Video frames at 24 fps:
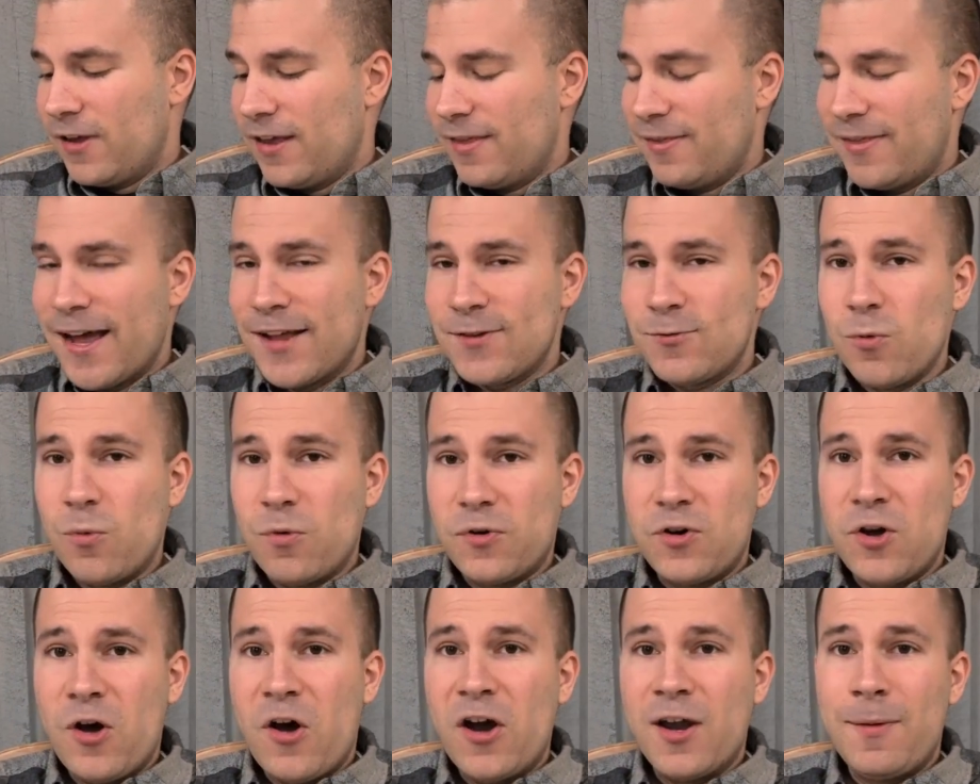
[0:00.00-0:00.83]
that's what
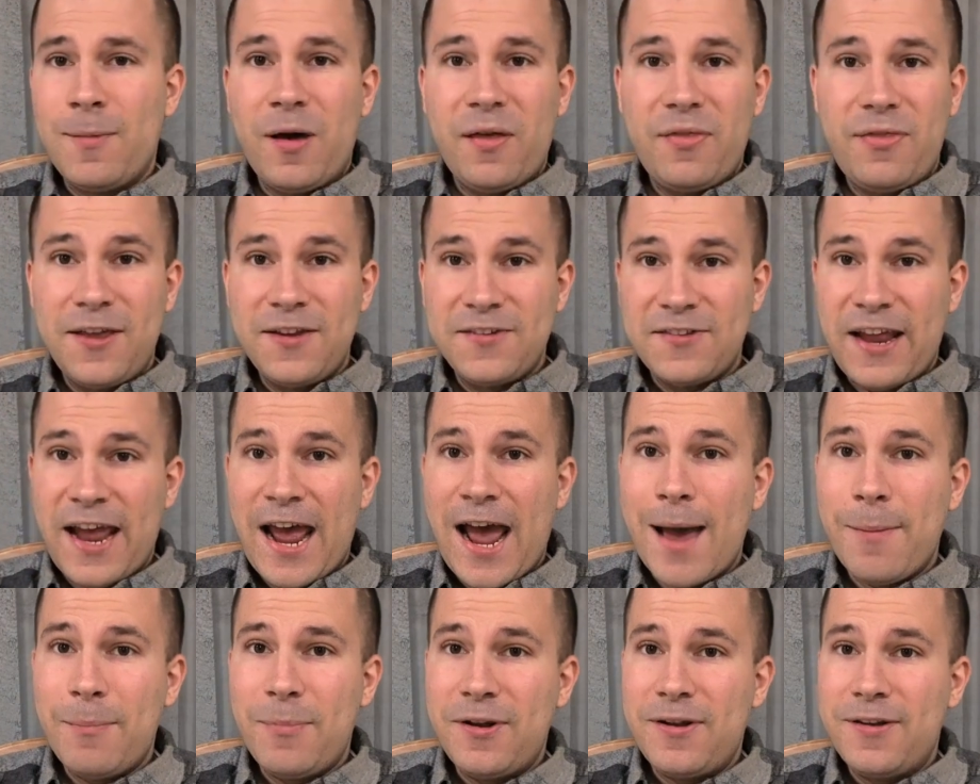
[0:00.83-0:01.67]
we're talking about. Things that
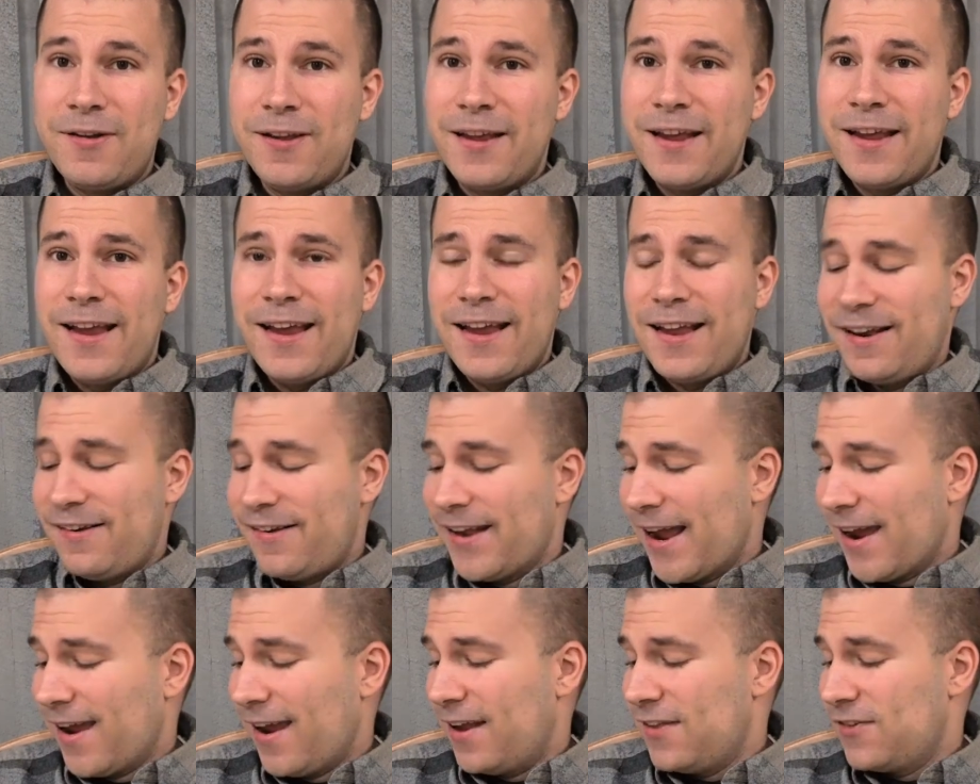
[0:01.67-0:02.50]
happened
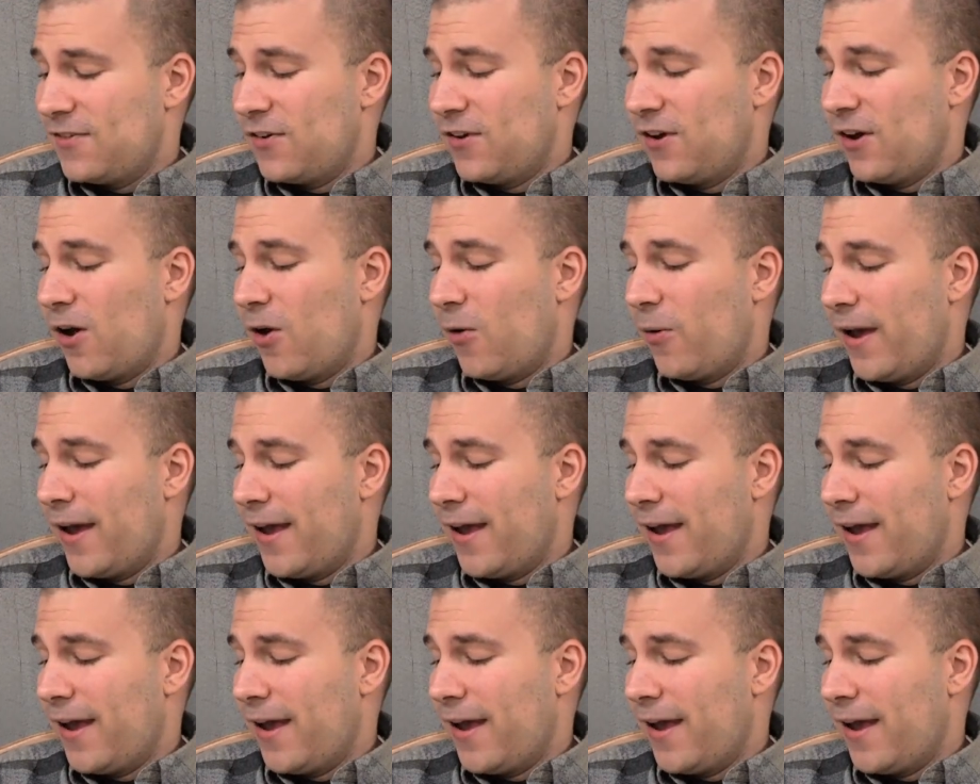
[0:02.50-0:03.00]
decades ago.